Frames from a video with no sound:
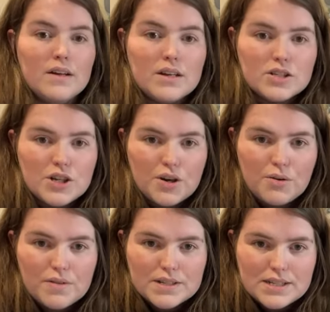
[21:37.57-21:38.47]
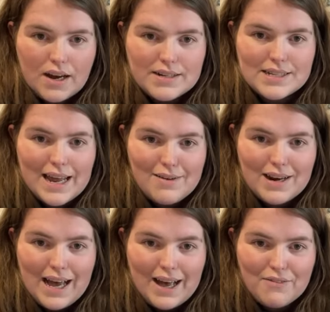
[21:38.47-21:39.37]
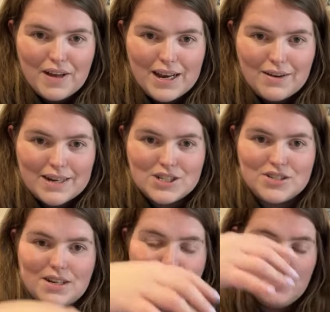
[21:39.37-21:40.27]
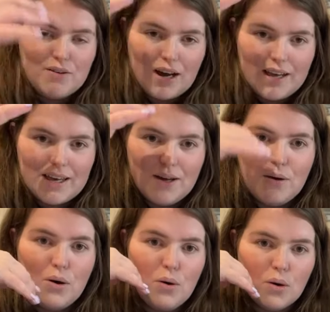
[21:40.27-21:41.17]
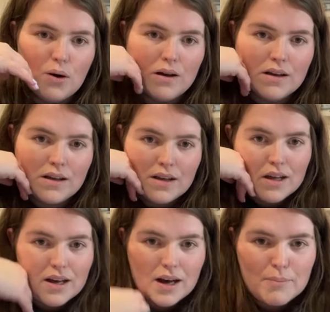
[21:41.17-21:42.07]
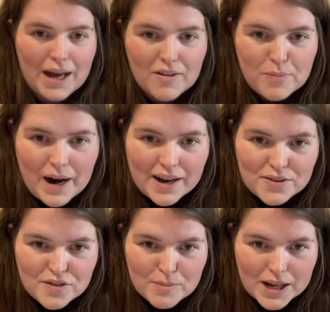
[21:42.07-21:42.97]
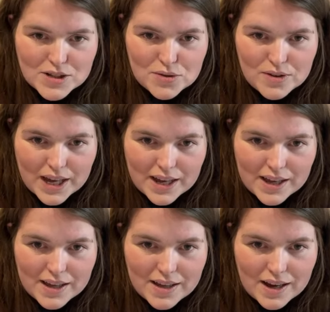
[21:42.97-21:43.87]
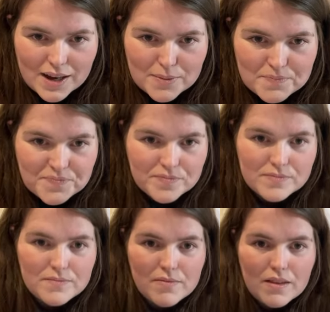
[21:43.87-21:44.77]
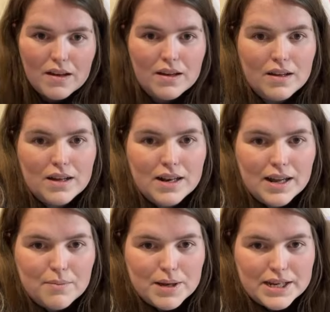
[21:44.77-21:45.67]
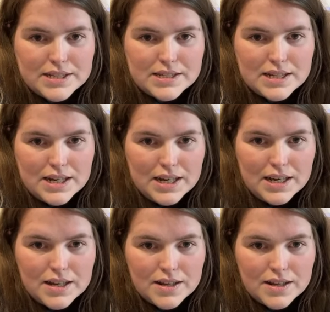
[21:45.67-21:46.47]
to the side. Does anyone have any questions? I feel like I'm out of breath from like talking. Let me see.